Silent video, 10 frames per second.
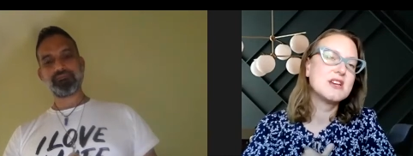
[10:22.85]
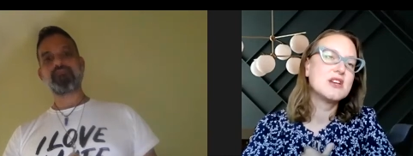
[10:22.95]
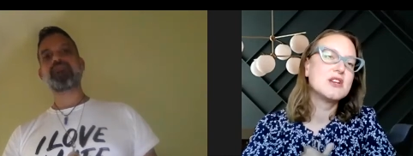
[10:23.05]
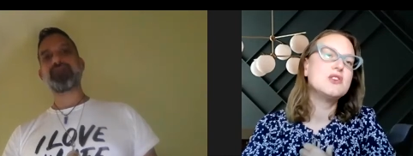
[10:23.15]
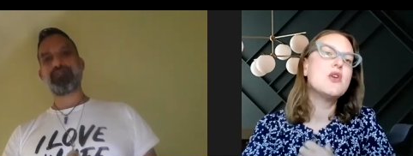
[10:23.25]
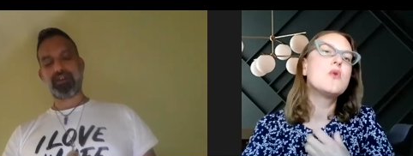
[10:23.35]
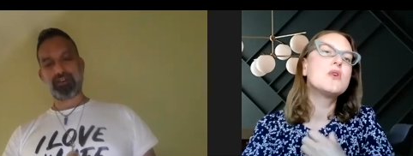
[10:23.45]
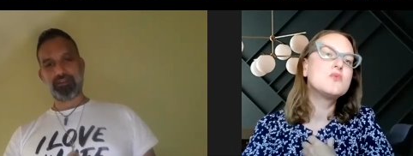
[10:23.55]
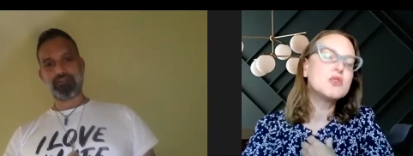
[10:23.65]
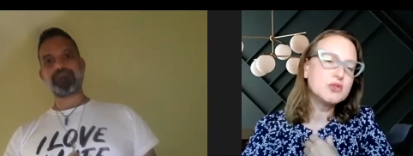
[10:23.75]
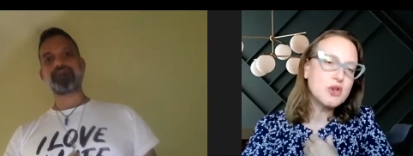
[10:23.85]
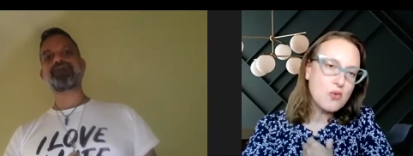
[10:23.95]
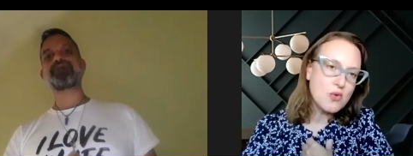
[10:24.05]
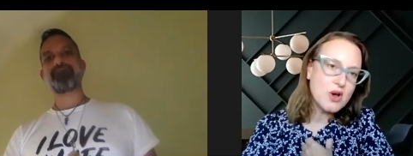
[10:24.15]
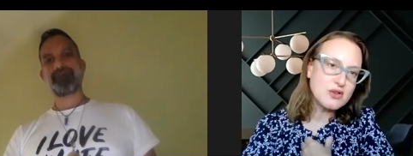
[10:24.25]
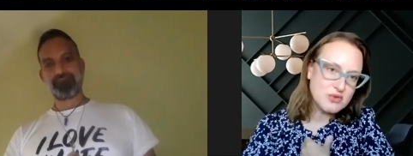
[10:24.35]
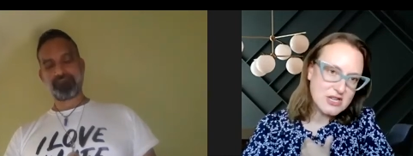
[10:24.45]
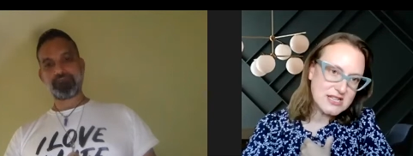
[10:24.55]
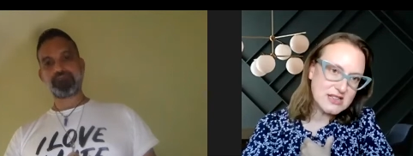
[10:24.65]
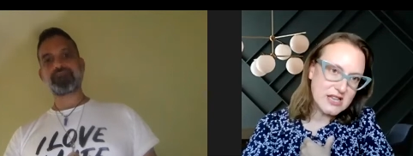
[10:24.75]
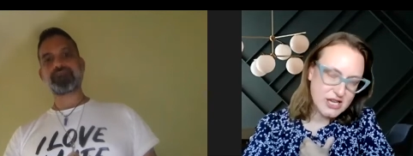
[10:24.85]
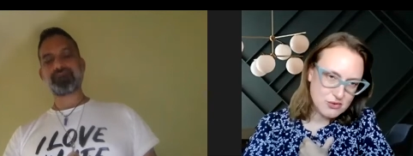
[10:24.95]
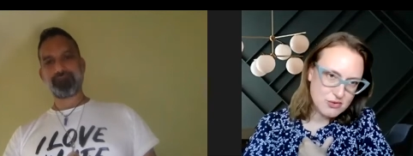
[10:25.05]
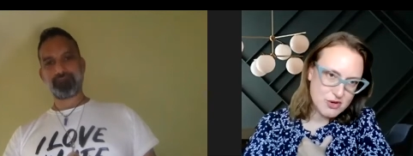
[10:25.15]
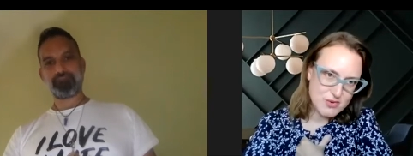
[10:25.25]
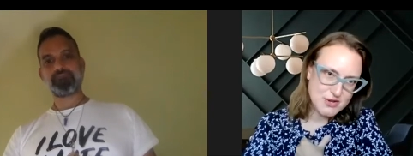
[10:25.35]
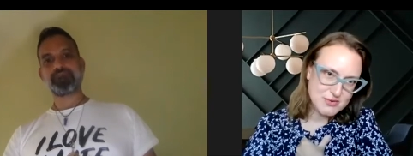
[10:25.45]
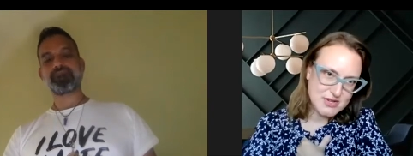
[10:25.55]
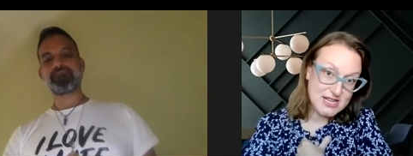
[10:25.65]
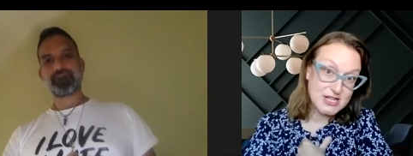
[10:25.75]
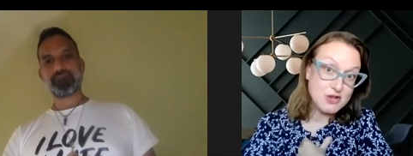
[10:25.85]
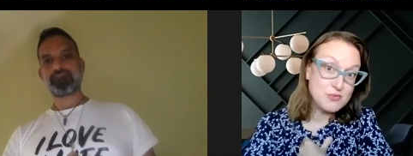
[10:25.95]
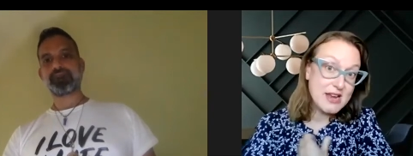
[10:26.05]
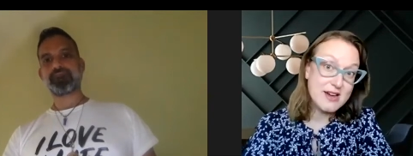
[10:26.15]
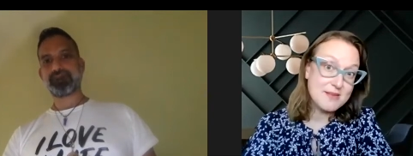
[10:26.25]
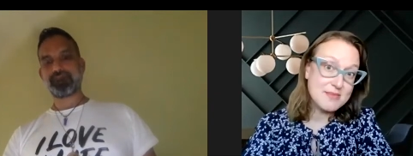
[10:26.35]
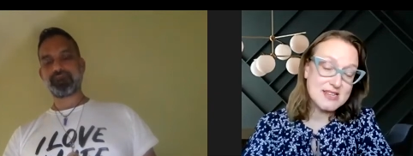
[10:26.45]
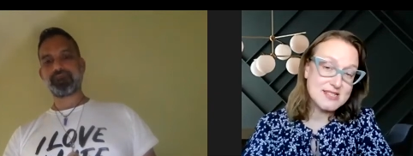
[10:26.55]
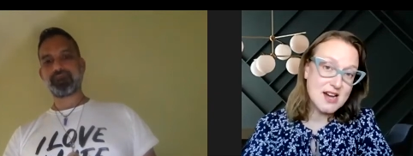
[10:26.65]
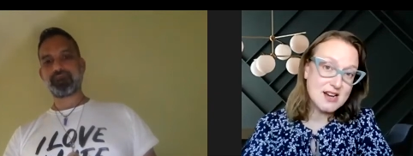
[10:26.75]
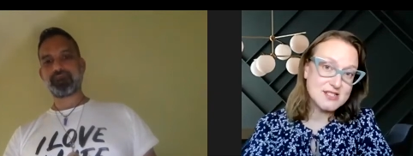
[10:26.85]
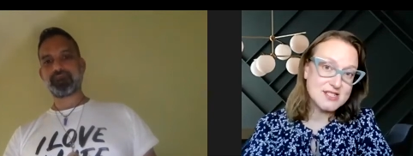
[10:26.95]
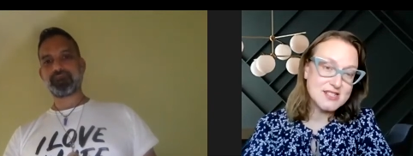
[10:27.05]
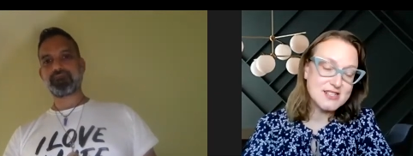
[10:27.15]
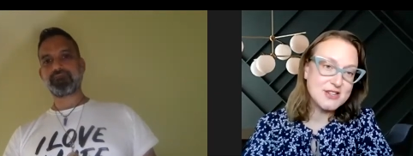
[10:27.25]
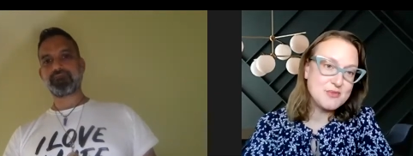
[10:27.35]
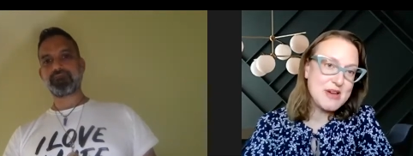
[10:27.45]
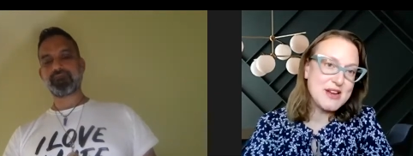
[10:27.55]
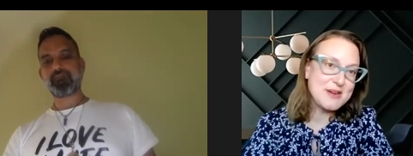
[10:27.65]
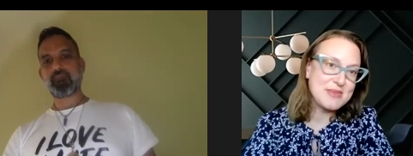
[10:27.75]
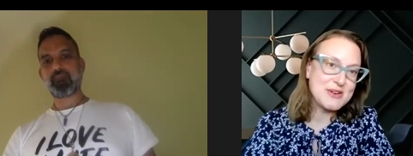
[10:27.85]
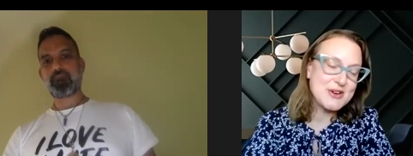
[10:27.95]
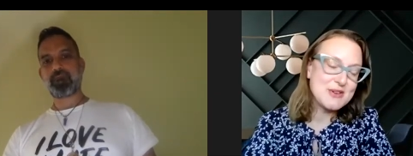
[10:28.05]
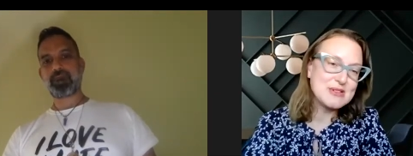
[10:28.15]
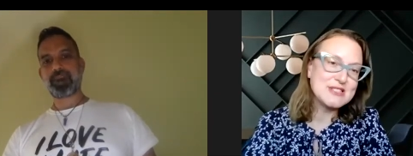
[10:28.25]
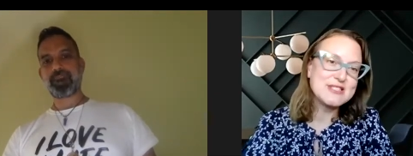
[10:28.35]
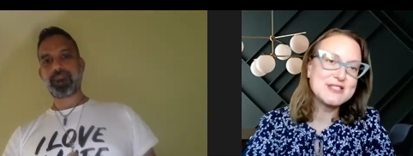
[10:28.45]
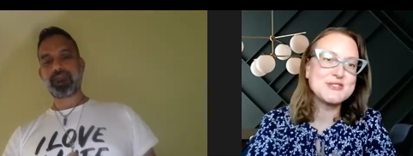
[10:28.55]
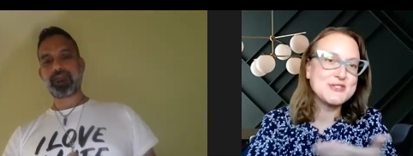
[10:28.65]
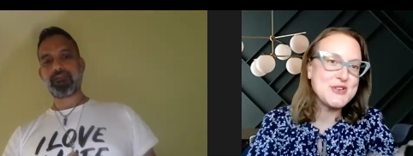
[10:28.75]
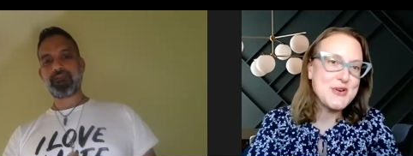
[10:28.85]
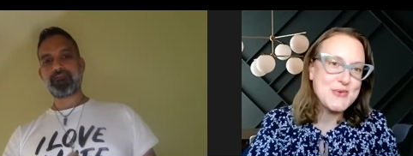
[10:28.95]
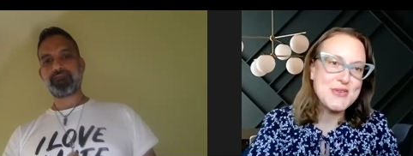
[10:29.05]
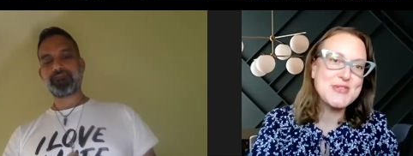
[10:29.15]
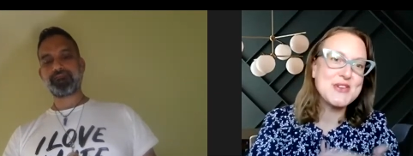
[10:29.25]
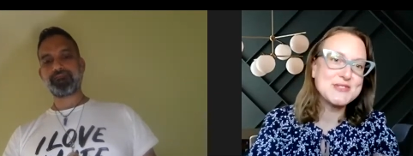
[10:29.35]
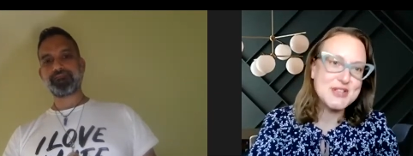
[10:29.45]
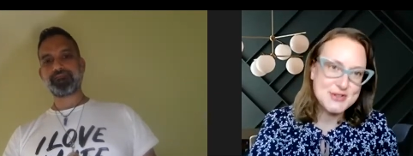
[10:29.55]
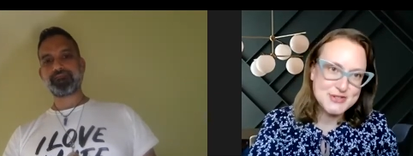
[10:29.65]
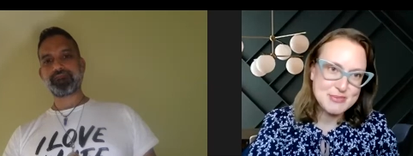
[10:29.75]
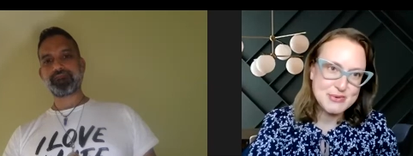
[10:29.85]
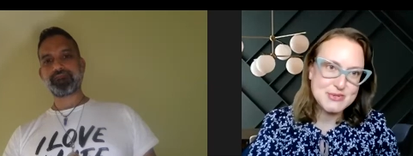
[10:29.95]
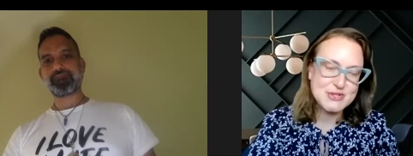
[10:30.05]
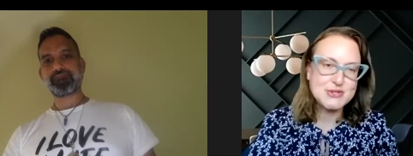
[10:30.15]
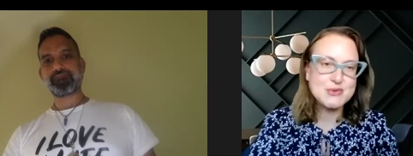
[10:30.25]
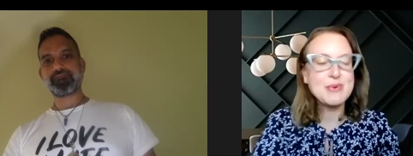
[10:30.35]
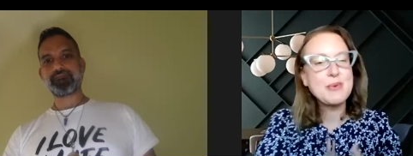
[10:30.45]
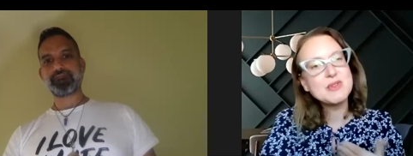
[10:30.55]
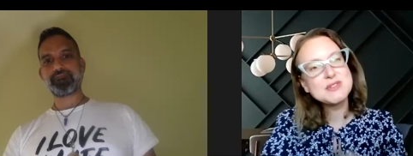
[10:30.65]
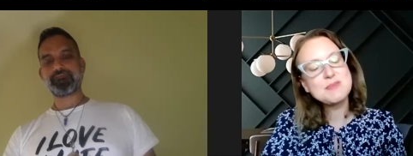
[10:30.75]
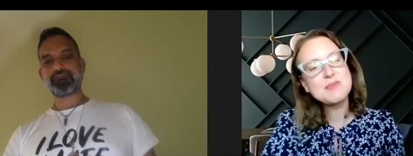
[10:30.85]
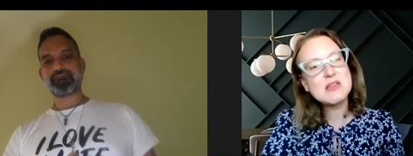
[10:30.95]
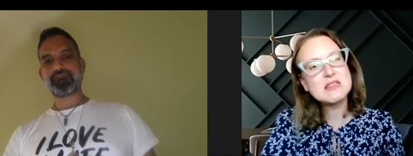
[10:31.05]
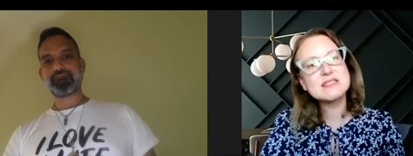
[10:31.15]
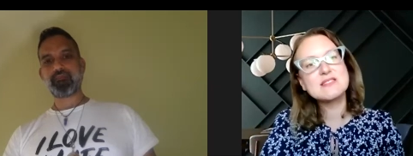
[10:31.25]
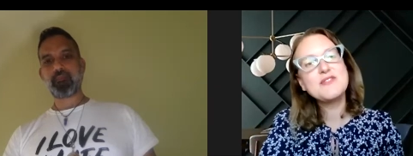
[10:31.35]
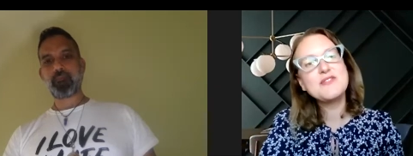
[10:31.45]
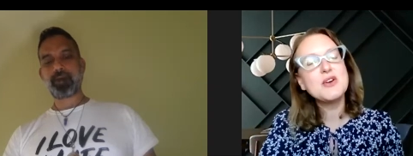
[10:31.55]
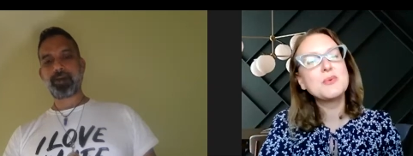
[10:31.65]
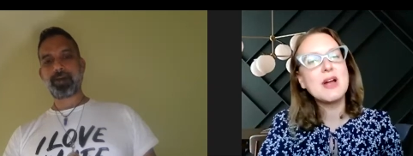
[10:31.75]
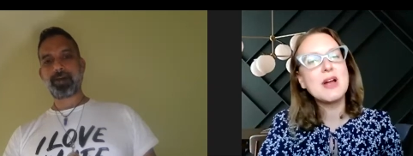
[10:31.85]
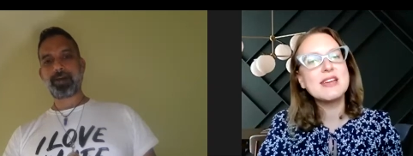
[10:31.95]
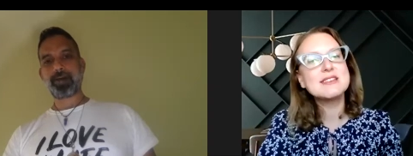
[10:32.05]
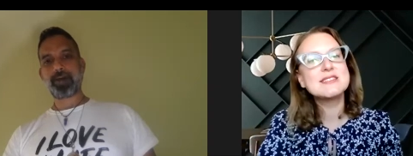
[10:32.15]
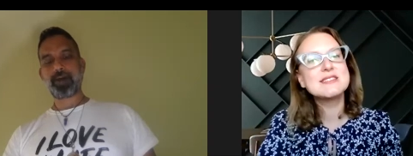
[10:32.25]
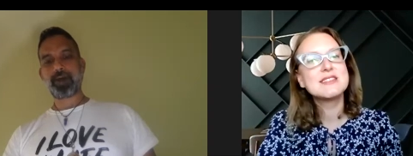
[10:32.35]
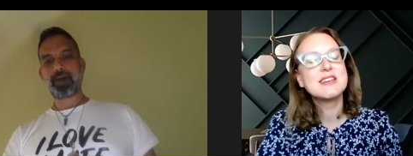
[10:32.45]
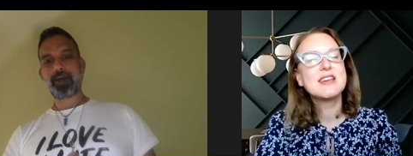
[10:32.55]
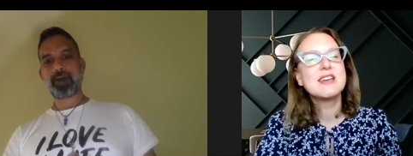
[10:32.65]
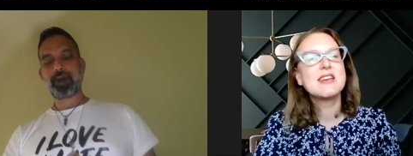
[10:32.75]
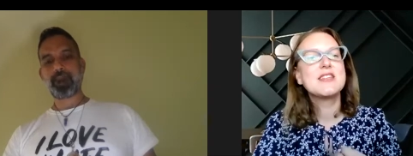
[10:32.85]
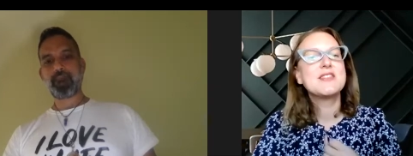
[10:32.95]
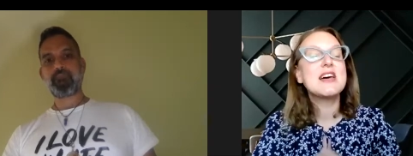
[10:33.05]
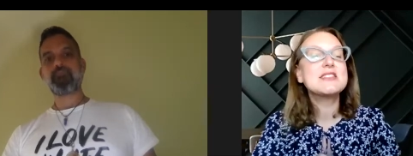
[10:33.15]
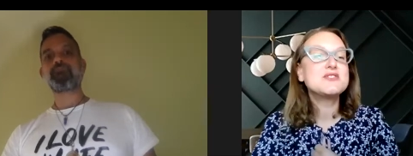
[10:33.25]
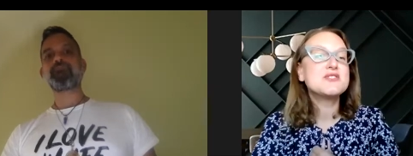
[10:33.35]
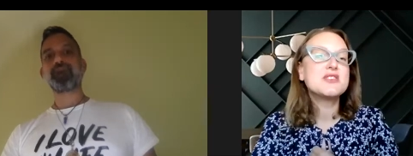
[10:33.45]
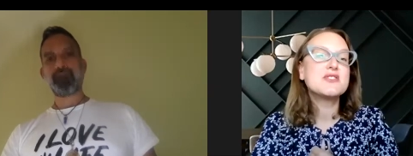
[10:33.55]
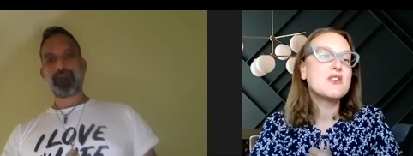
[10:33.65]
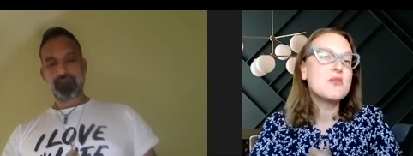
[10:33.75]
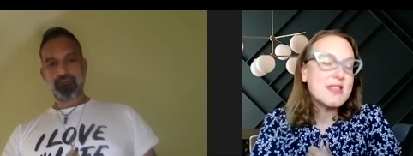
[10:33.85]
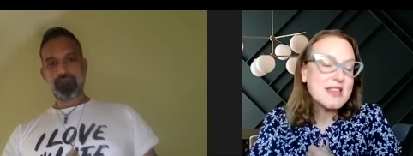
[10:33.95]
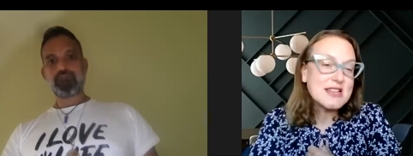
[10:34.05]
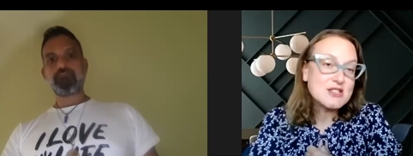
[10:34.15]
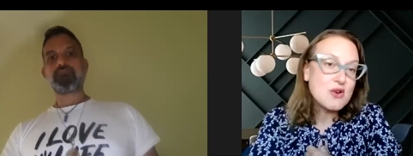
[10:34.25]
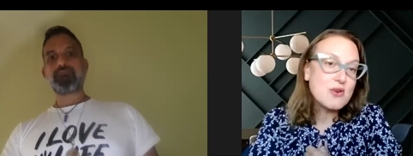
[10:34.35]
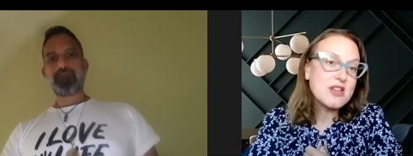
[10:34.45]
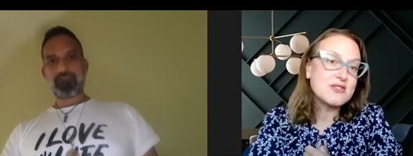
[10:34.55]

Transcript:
Speaker 1: Exactly. No one will know what you need like you know what you need. And you may not be a doctor, you may not be an herbalist or know the things that you're supposed to do, but when something doesn't feel right, that's your inner knowing, that's knowing